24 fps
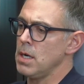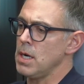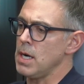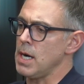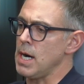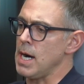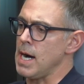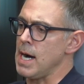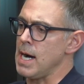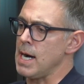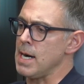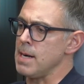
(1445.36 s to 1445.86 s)

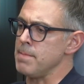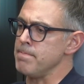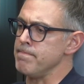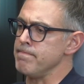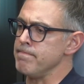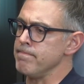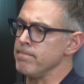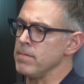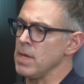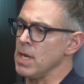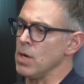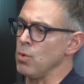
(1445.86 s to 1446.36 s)

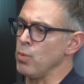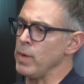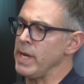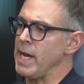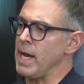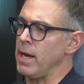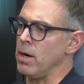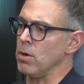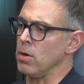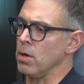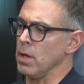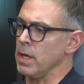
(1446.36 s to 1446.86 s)
we
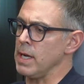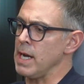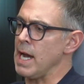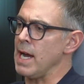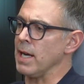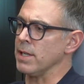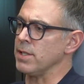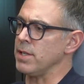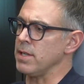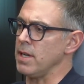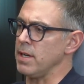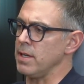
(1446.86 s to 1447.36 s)
had early
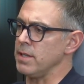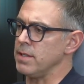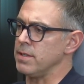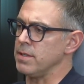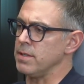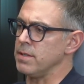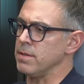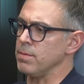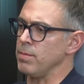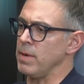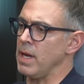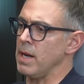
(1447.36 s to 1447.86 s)

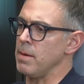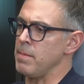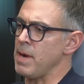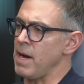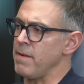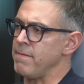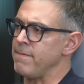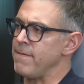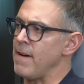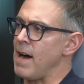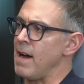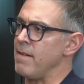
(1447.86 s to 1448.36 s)
exits. We had
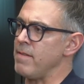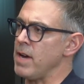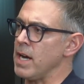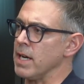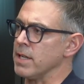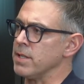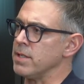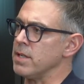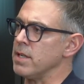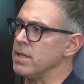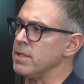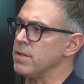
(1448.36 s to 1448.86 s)
about 5
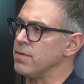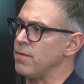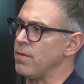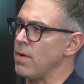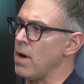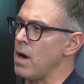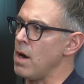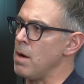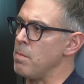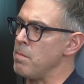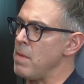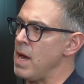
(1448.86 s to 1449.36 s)
exits
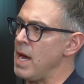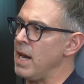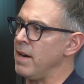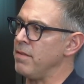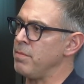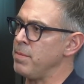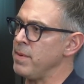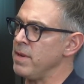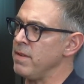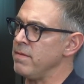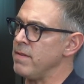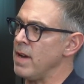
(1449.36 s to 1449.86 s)
from
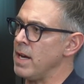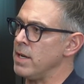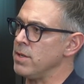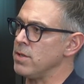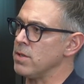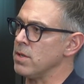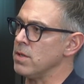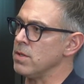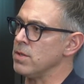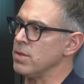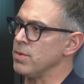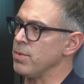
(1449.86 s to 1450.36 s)
NFP
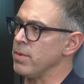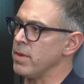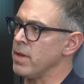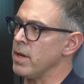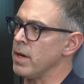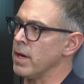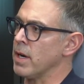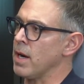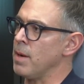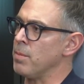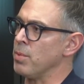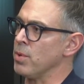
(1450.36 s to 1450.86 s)
Ventures within
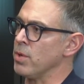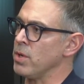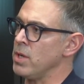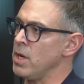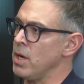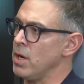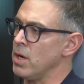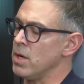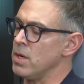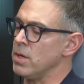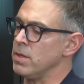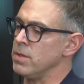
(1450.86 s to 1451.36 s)
a couple of
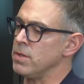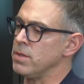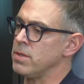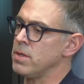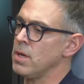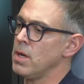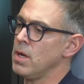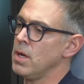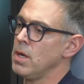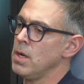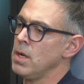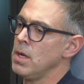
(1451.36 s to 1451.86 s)
years.
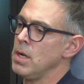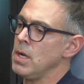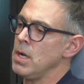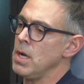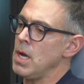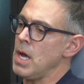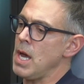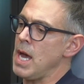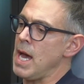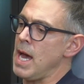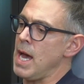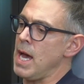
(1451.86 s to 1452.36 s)

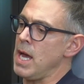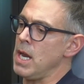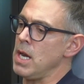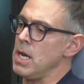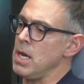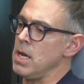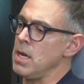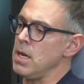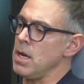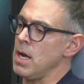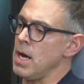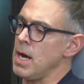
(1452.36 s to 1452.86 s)

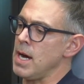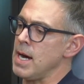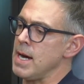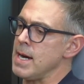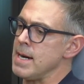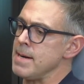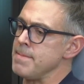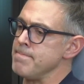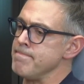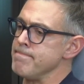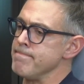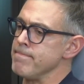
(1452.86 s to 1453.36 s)
And,
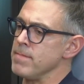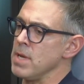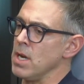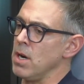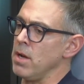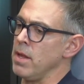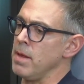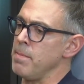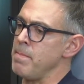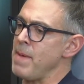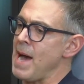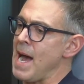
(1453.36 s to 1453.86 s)
on
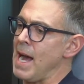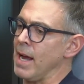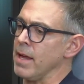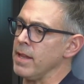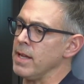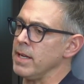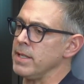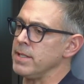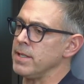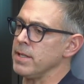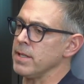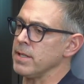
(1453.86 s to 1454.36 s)
the back of
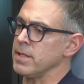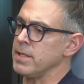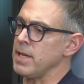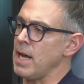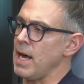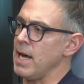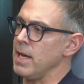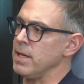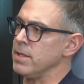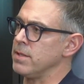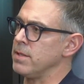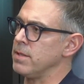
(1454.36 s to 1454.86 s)
that
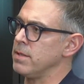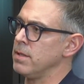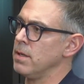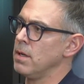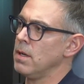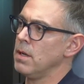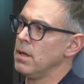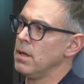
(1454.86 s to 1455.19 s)
success,